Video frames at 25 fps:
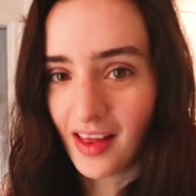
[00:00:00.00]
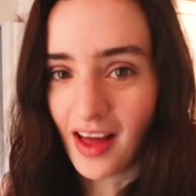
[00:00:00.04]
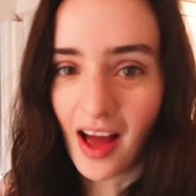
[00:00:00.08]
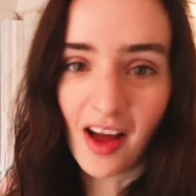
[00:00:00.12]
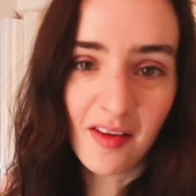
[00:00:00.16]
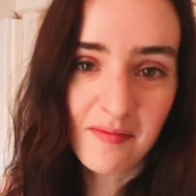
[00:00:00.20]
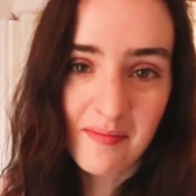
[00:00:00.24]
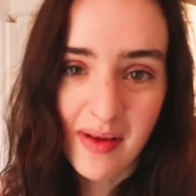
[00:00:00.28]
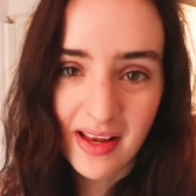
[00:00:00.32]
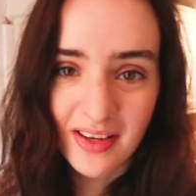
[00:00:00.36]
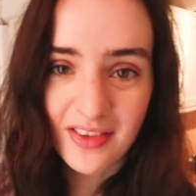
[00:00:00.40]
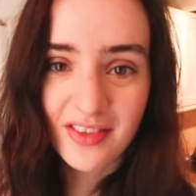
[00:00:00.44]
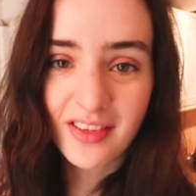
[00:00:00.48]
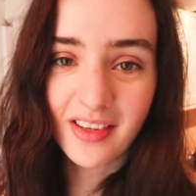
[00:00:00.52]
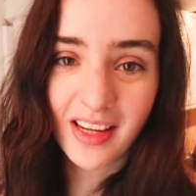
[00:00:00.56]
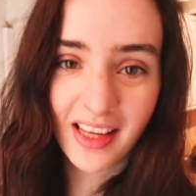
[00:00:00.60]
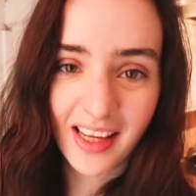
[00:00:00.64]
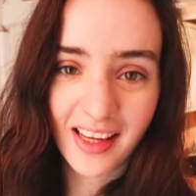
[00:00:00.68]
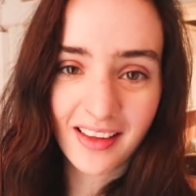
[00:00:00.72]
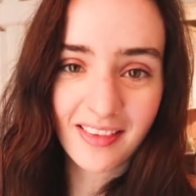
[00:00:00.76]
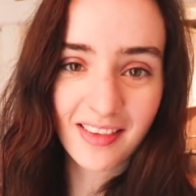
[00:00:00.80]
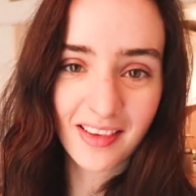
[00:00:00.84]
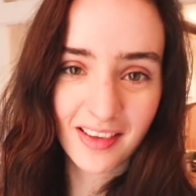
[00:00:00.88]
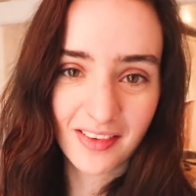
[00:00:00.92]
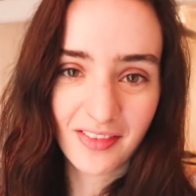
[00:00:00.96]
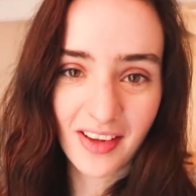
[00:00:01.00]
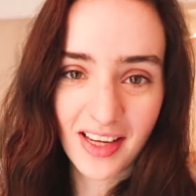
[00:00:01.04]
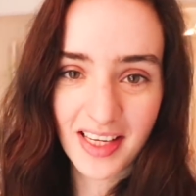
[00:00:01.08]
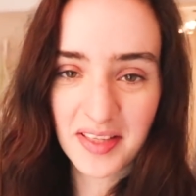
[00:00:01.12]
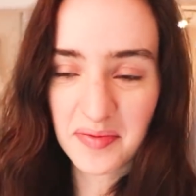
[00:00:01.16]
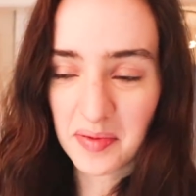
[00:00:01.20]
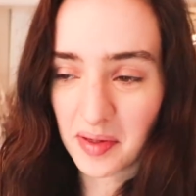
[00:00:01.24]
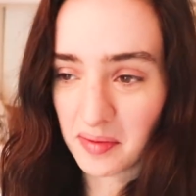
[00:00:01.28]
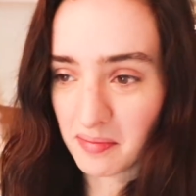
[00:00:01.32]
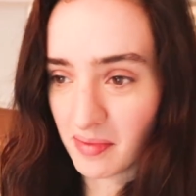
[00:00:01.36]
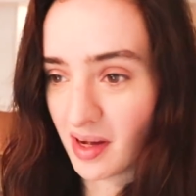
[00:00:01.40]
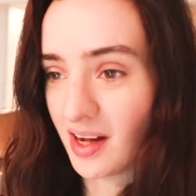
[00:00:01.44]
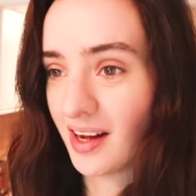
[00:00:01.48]
I'm mentioning the
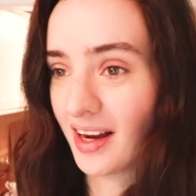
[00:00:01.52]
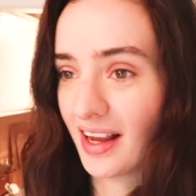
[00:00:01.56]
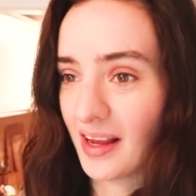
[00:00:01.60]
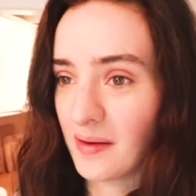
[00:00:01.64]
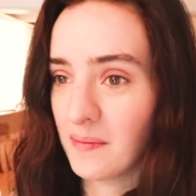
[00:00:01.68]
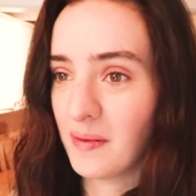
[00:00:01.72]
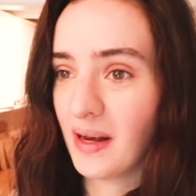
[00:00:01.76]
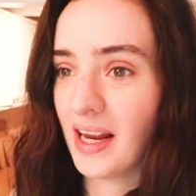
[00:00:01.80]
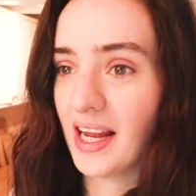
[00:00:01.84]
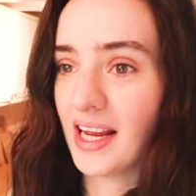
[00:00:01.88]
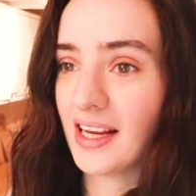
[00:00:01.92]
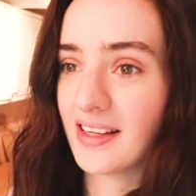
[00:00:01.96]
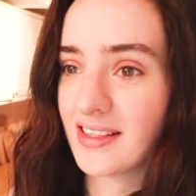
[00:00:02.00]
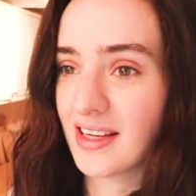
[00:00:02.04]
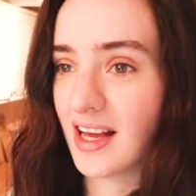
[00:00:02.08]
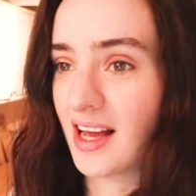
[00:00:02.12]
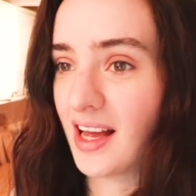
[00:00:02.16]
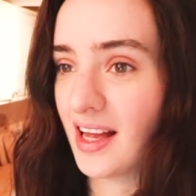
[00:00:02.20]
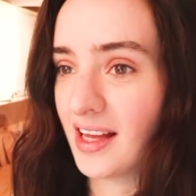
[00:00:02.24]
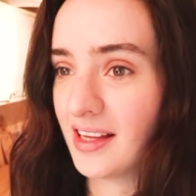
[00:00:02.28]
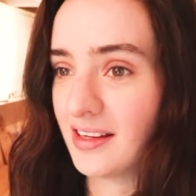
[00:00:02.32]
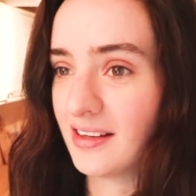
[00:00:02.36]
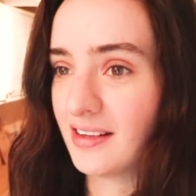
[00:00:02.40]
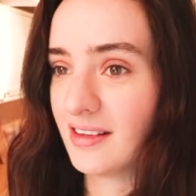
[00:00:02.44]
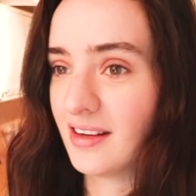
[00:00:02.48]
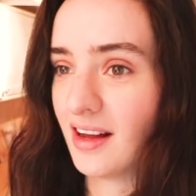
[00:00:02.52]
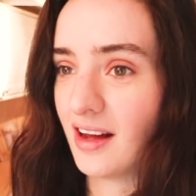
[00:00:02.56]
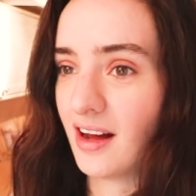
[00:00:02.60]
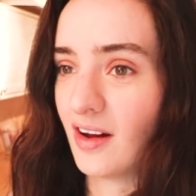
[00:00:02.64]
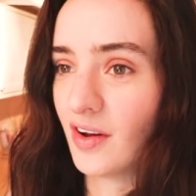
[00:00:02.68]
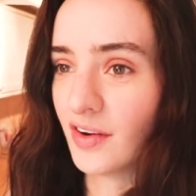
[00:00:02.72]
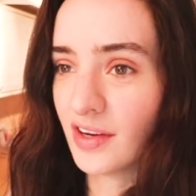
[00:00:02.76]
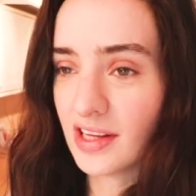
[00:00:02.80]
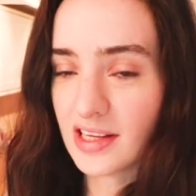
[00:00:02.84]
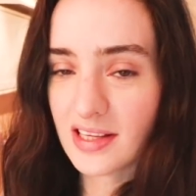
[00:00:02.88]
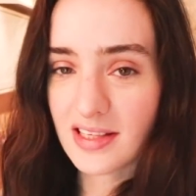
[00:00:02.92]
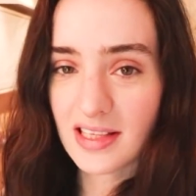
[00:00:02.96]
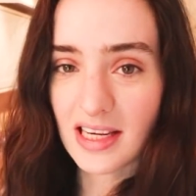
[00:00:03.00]
Facebook marketplace, and
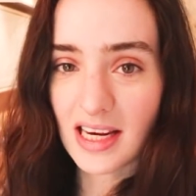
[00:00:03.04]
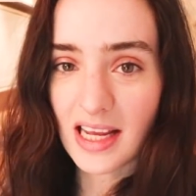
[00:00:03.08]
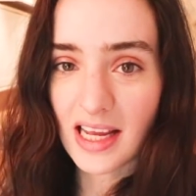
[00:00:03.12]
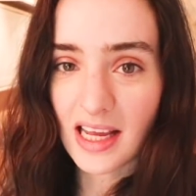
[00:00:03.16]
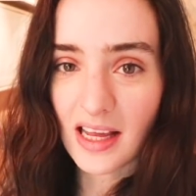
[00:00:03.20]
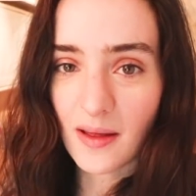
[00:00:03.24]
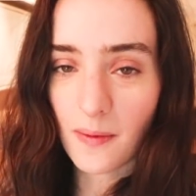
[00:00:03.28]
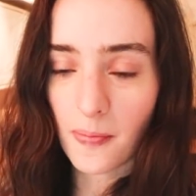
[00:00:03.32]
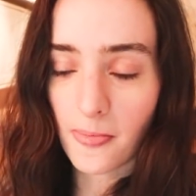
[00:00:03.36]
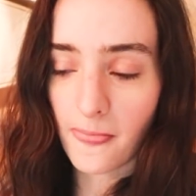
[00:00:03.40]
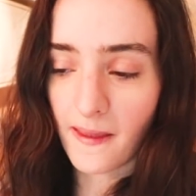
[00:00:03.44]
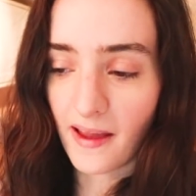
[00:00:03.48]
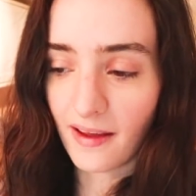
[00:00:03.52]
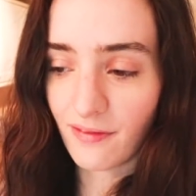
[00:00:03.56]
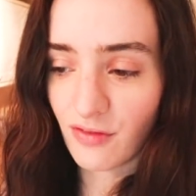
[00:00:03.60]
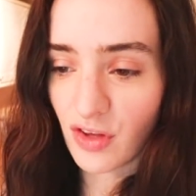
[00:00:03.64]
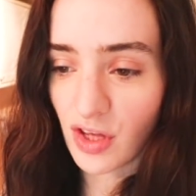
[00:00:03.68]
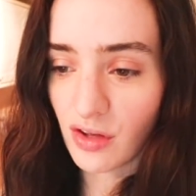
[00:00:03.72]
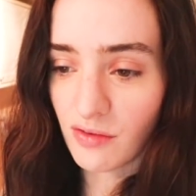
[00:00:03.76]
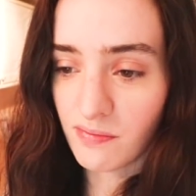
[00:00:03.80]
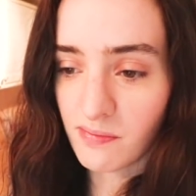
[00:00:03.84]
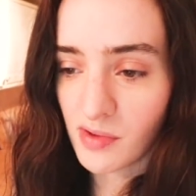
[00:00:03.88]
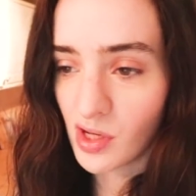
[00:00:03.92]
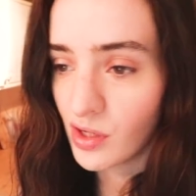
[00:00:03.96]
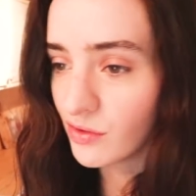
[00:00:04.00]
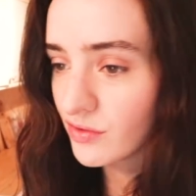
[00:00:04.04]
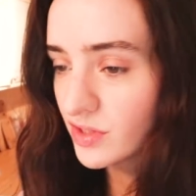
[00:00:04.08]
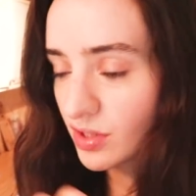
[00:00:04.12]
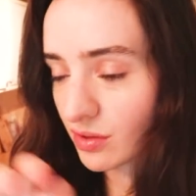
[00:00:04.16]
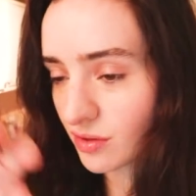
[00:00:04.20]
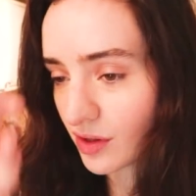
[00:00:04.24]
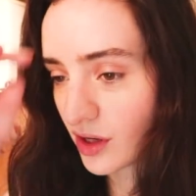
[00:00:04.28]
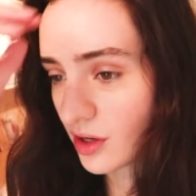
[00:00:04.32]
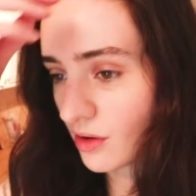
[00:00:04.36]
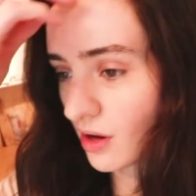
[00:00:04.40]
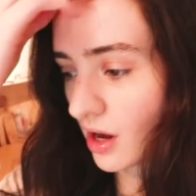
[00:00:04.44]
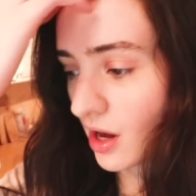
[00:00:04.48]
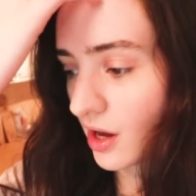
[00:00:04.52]
honestly, if you've moved to
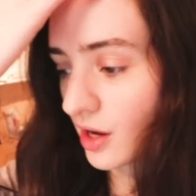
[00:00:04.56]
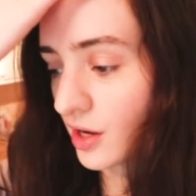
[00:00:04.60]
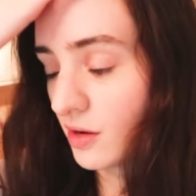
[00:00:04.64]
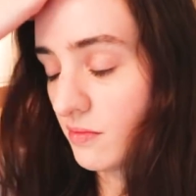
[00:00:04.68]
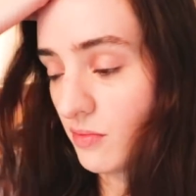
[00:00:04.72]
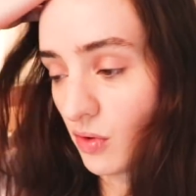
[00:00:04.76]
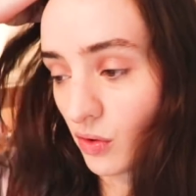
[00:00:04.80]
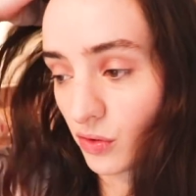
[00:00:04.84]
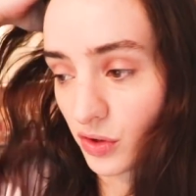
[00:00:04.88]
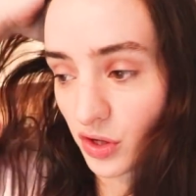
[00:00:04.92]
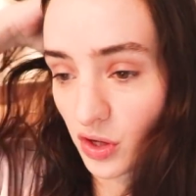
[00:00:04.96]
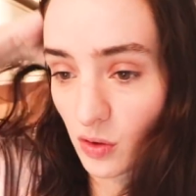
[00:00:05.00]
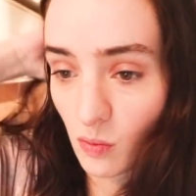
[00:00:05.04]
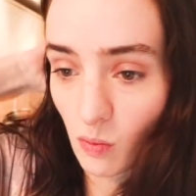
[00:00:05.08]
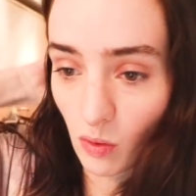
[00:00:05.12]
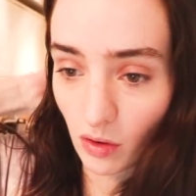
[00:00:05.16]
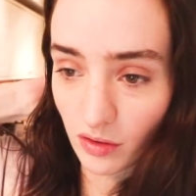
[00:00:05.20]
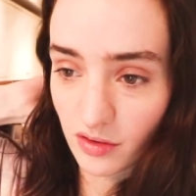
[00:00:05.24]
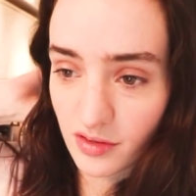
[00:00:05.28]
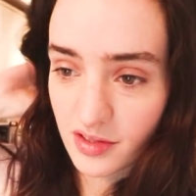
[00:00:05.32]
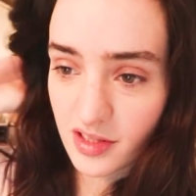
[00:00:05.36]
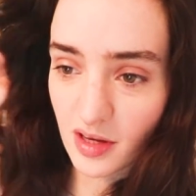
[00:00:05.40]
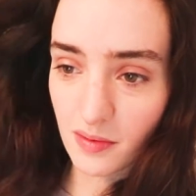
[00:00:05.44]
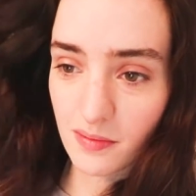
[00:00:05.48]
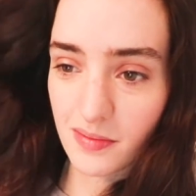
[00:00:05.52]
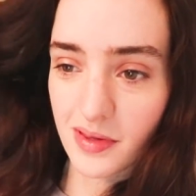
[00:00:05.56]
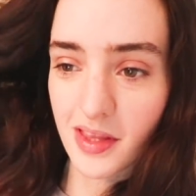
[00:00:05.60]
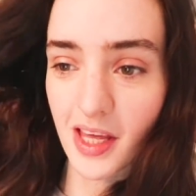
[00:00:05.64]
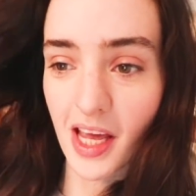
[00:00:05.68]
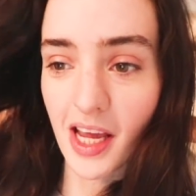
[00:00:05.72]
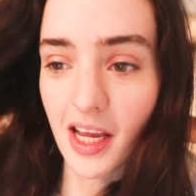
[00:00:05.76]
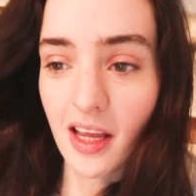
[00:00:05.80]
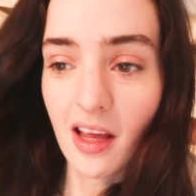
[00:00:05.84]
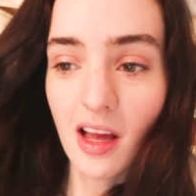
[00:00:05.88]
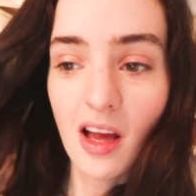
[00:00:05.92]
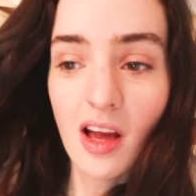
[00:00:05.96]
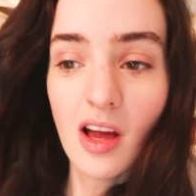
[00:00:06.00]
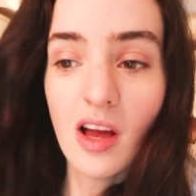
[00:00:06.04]
a new home or you want
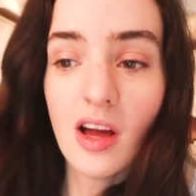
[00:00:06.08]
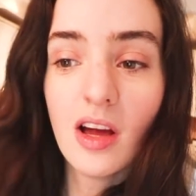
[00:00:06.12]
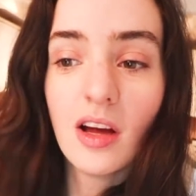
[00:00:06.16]
something,